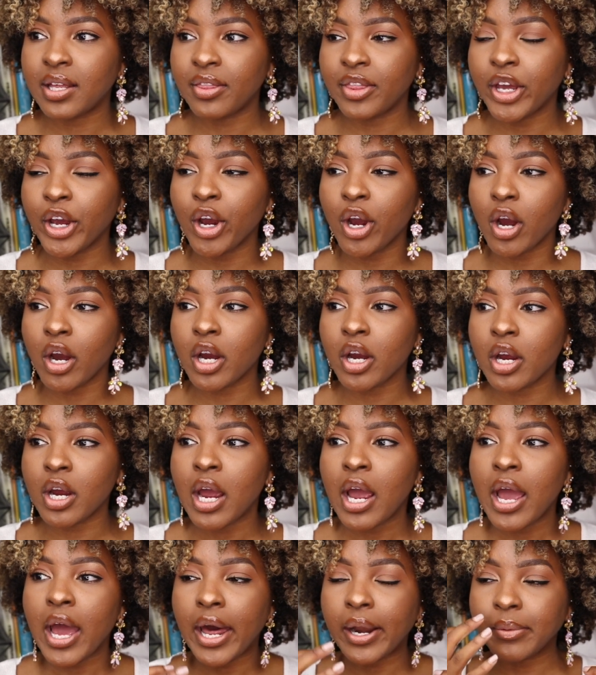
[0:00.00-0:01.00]
there are,
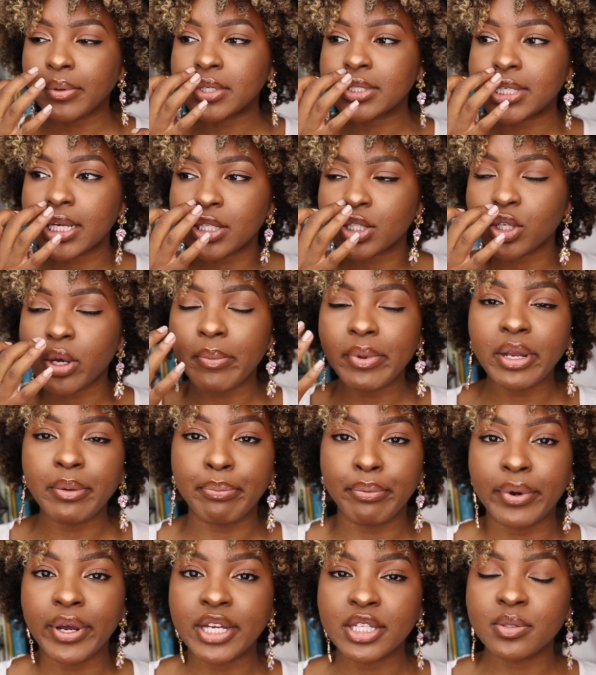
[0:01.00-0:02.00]
I don't want to say so many
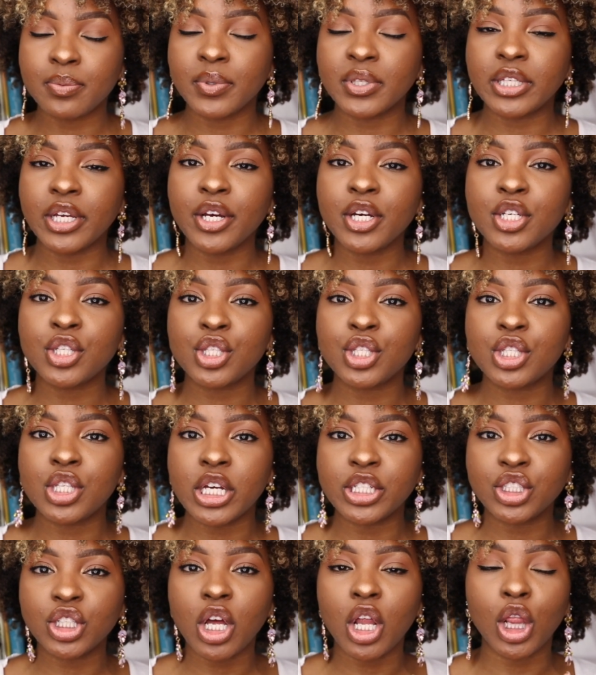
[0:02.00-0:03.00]
brands, but there is
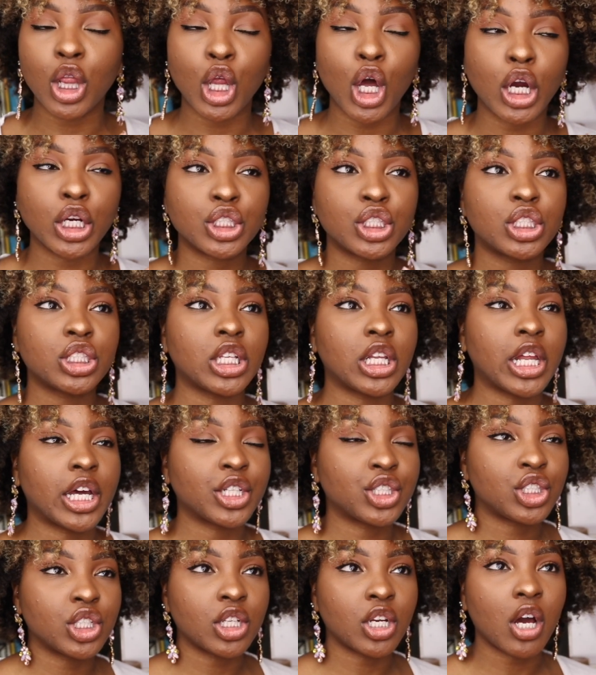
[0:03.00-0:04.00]
such a large
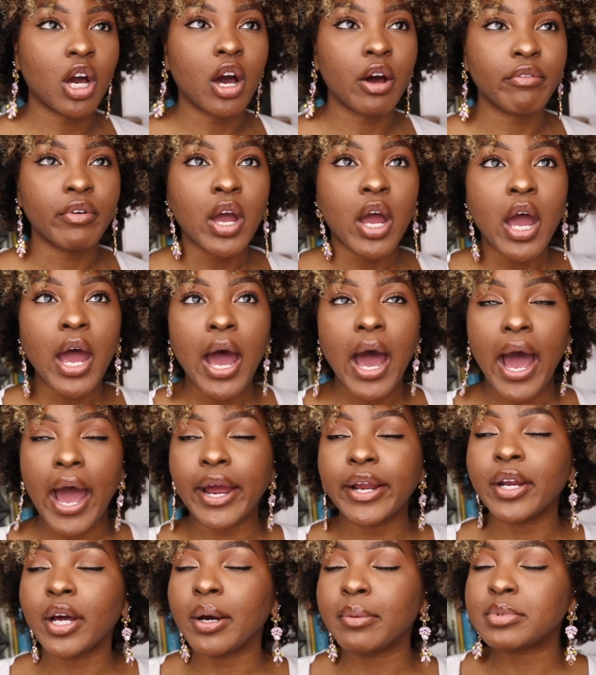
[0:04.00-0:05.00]
selection of
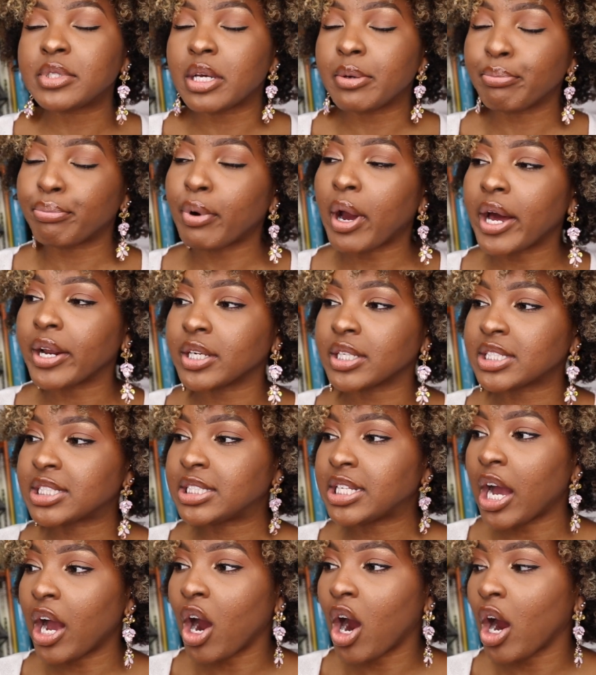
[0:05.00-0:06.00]
items and products
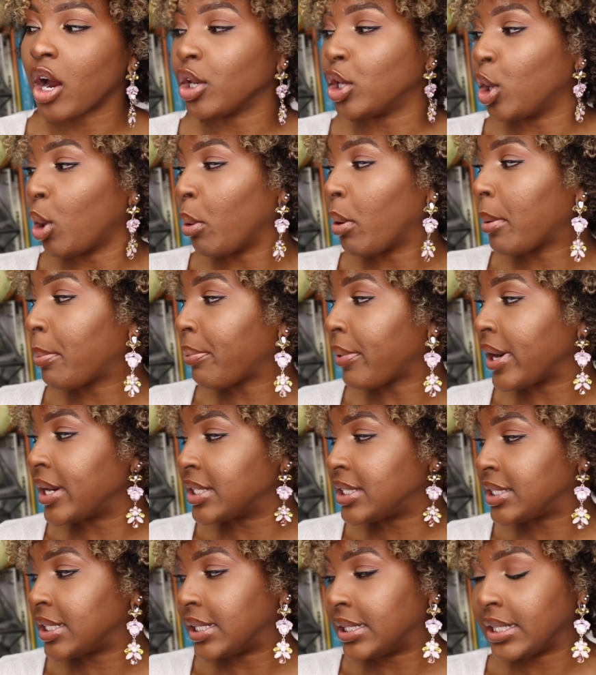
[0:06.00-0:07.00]
that are lower
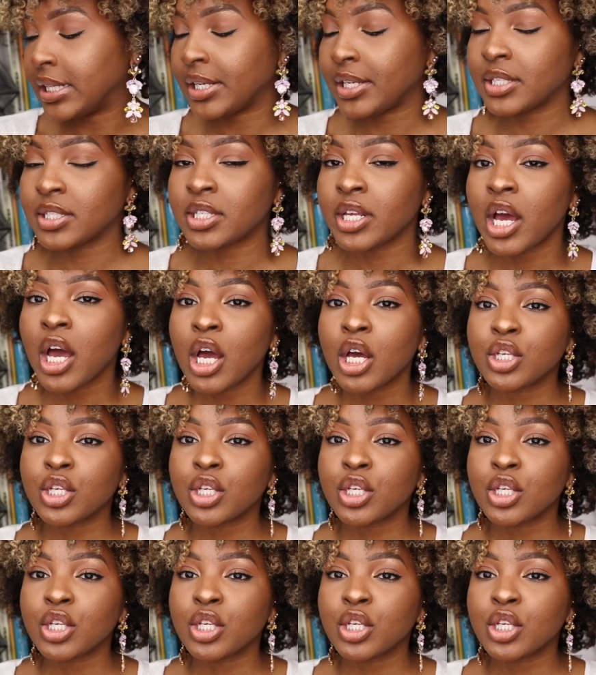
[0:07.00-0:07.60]
priced than these.